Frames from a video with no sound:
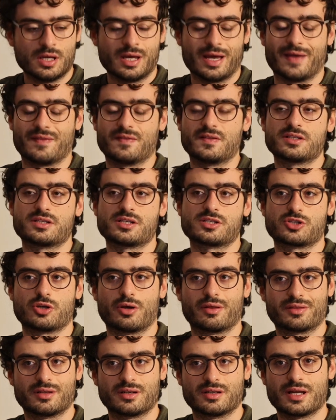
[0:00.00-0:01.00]
And this is
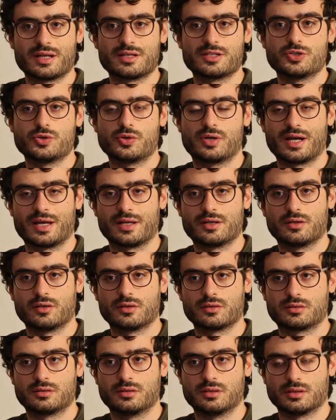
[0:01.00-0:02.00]
something that you
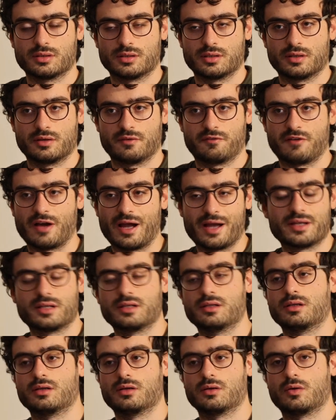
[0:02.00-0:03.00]
cannot
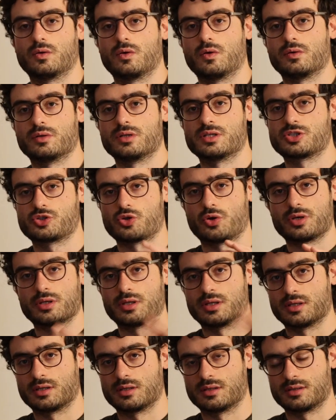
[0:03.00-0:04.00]
find on the
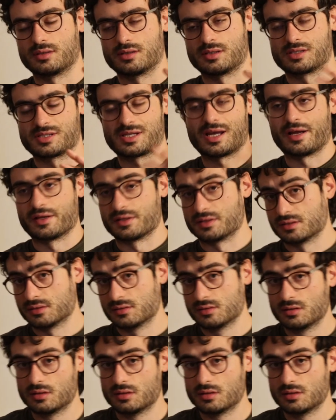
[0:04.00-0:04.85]
Sony side.